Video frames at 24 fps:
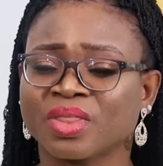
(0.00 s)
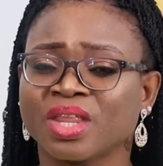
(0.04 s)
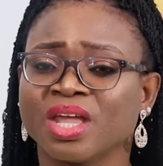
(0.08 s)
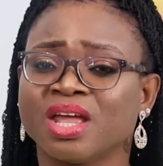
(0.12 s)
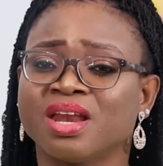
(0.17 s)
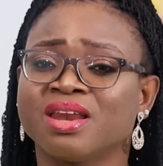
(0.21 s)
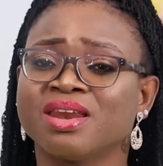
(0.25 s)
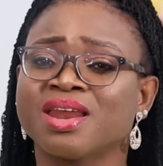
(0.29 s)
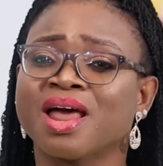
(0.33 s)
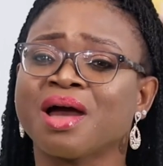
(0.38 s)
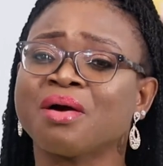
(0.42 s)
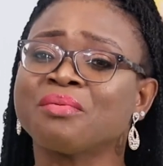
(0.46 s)

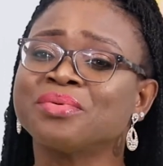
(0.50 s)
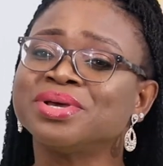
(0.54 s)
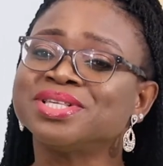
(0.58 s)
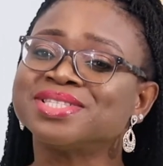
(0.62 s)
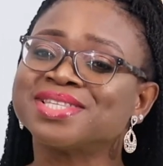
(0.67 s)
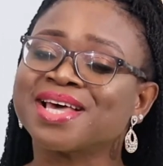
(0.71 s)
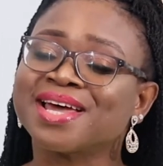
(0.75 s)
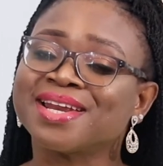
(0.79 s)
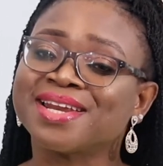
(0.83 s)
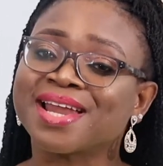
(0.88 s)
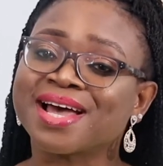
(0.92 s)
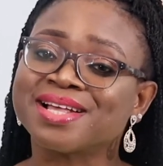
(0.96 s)
Now, we
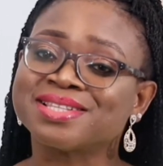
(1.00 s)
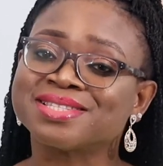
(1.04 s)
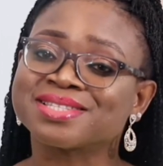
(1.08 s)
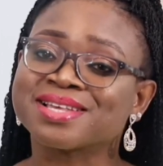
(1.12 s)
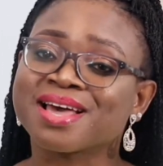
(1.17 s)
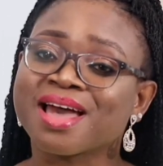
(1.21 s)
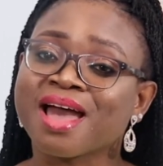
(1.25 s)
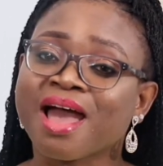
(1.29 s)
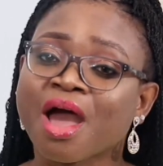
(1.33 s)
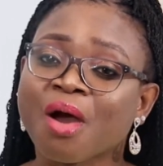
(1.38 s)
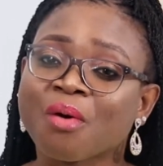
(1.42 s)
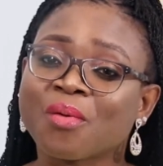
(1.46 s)
said that
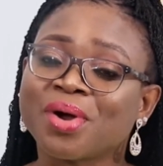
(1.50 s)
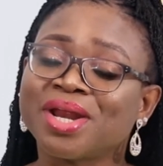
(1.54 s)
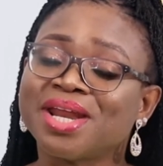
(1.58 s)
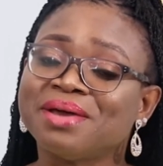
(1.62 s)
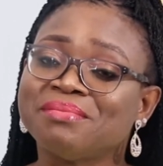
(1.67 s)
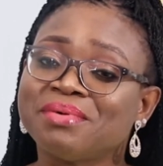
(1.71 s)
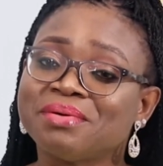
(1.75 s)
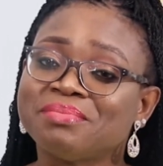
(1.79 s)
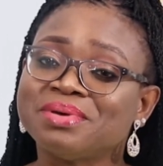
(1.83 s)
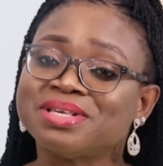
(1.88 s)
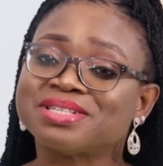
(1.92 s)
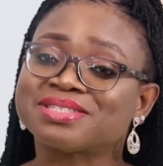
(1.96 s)
when a
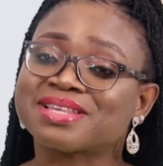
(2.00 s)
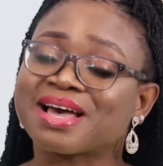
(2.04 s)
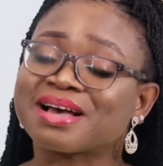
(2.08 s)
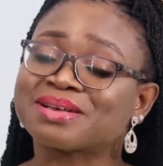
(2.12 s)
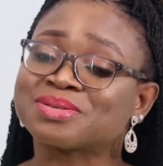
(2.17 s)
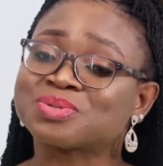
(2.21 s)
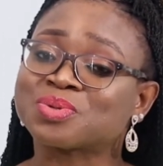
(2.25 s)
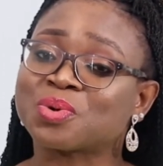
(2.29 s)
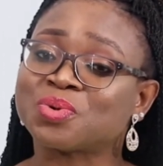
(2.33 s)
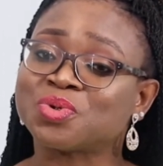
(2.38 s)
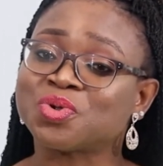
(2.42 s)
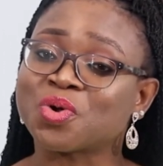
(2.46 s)
baby
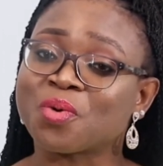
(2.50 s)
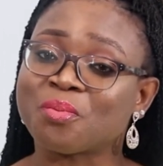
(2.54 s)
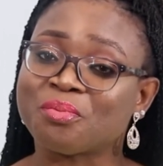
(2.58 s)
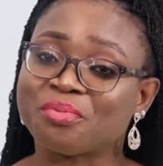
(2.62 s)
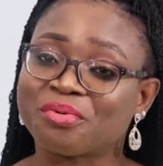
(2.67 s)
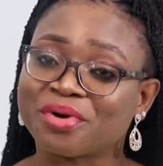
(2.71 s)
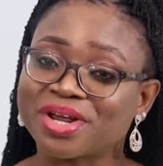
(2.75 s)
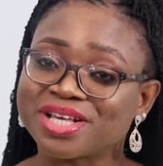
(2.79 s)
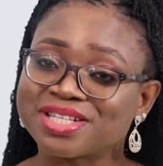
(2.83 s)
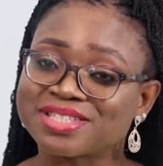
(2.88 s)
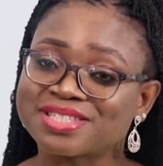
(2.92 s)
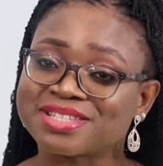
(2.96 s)
sucks on your
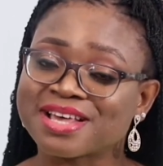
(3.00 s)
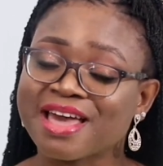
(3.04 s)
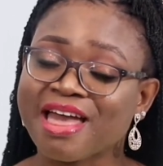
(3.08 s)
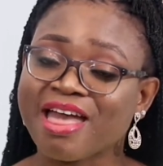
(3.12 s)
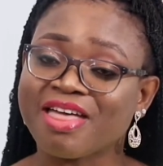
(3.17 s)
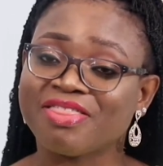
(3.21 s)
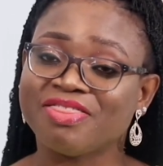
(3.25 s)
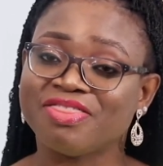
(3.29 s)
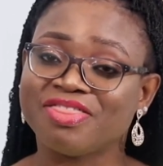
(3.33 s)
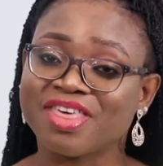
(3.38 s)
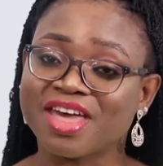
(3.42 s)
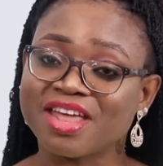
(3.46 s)
breast,
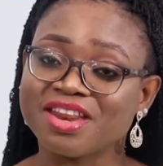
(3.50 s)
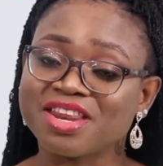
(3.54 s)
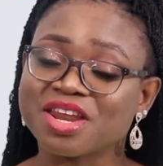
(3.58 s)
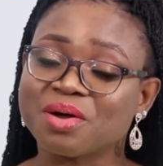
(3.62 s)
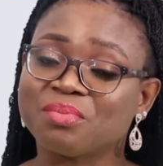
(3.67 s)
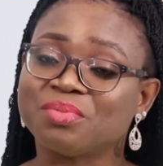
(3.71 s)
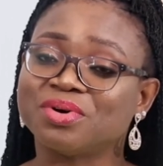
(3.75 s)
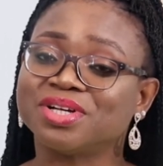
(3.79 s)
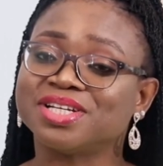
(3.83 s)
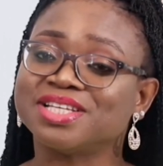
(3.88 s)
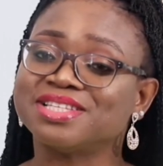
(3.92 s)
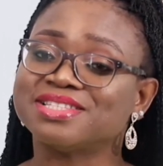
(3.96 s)
then the
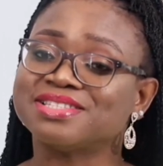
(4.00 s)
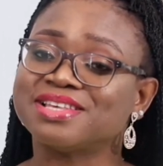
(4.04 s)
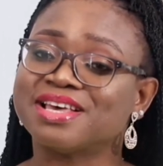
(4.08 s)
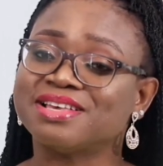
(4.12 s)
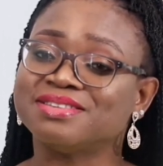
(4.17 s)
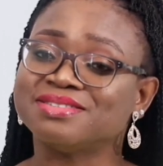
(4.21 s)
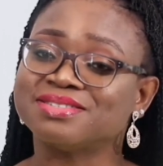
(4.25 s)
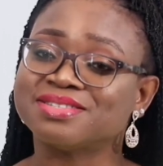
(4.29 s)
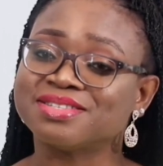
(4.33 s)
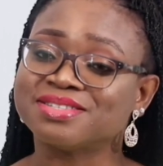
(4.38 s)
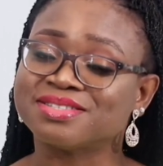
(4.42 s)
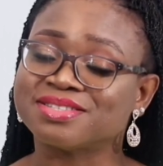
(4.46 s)
body
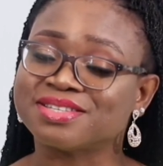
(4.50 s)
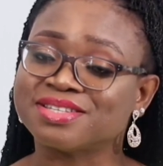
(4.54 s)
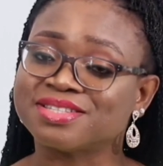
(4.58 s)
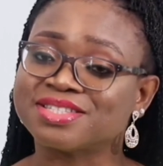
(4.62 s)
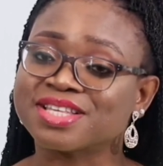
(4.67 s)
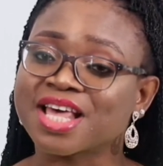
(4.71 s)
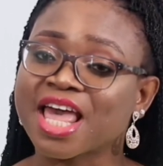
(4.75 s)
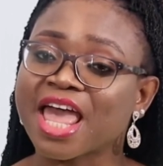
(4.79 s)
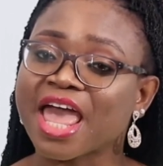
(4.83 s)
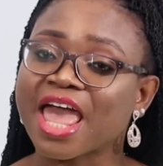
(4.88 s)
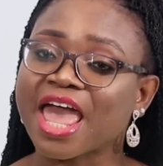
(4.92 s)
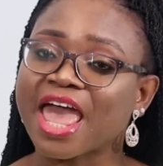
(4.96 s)
senses it,
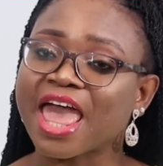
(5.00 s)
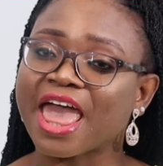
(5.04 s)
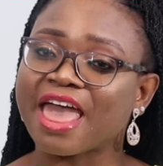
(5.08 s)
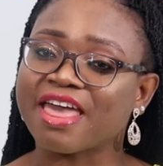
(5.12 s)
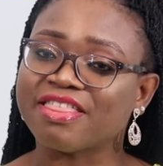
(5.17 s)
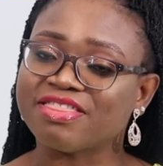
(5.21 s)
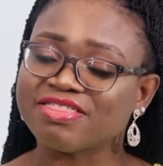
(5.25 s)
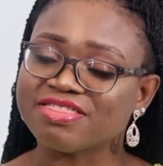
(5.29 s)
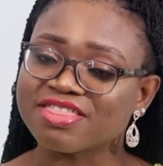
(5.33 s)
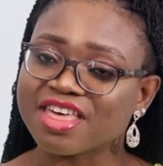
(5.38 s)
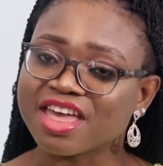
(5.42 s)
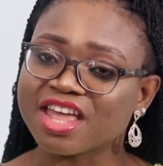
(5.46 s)

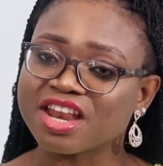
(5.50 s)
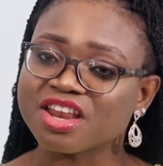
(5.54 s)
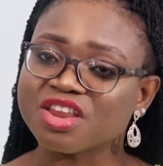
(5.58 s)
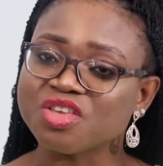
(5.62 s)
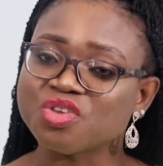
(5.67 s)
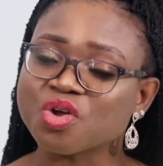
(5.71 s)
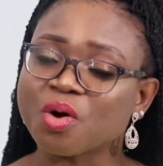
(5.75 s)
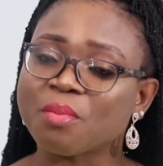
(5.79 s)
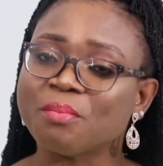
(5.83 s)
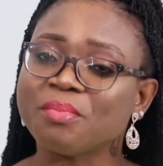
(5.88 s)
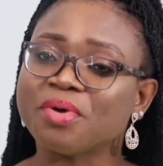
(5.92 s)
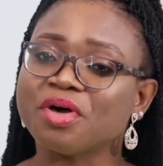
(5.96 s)
and then
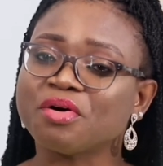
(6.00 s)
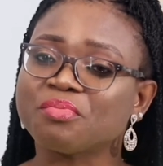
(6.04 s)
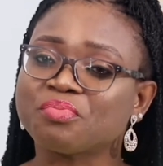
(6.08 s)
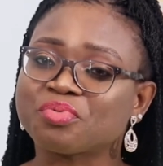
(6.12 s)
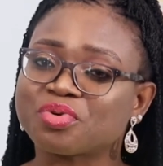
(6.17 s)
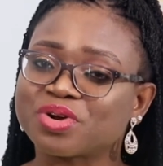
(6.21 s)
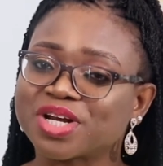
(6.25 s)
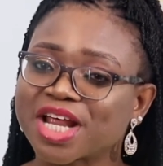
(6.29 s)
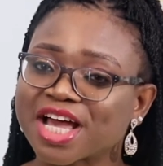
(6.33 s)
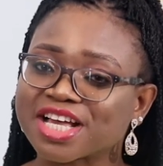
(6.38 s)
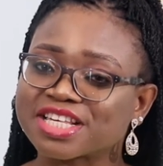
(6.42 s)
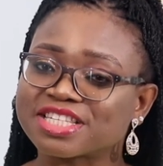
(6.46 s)
your milk
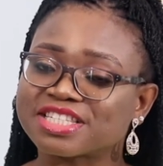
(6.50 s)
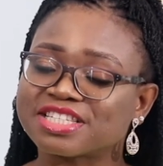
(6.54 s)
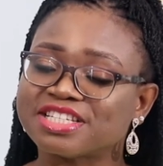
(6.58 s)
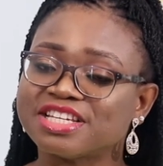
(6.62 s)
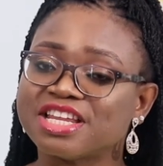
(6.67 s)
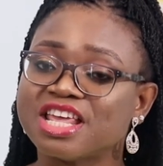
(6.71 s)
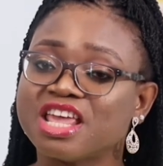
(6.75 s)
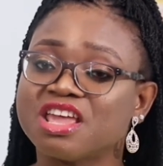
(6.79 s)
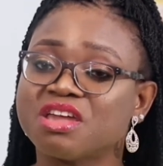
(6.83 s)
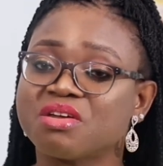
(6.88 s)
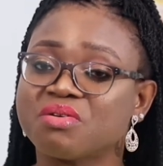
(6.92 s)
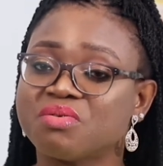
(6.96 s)
production
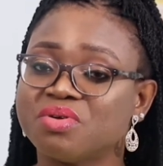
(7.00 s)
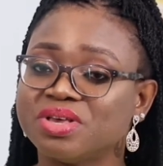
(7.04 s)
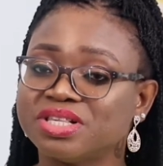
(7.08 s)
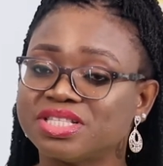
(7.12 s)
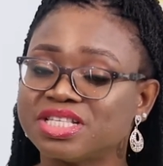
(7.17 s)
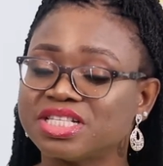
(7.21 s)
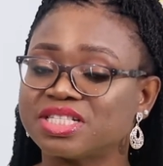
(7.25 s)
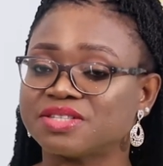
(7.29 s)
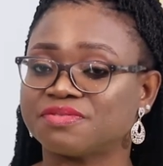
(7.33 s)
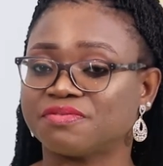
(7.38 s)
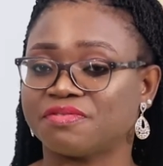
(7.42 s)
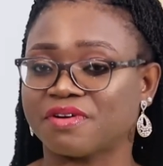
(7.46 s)

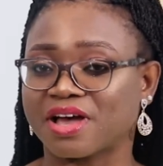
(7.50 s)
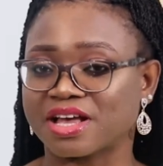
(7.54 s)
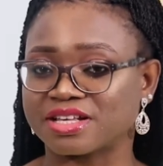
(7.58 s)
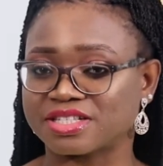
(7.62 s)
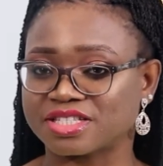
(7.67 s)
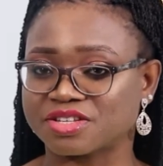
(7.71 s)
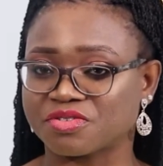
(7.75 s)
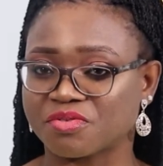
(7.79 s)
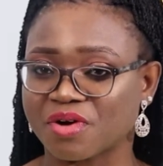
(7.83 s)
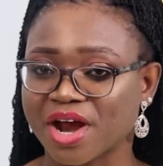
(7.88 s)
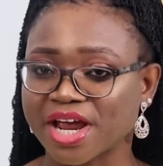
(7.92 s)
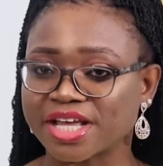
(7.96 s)
increases
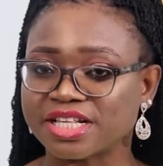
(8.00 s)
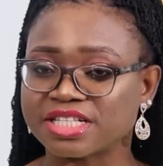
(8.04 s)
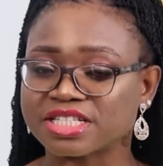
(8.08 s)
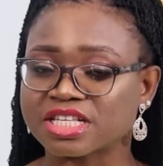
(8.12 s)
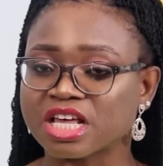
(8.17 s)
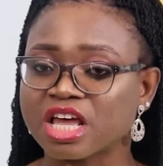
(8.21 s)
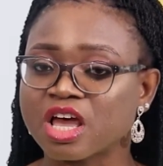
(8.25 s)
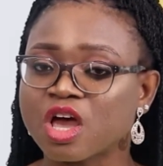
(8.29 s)
fast, right?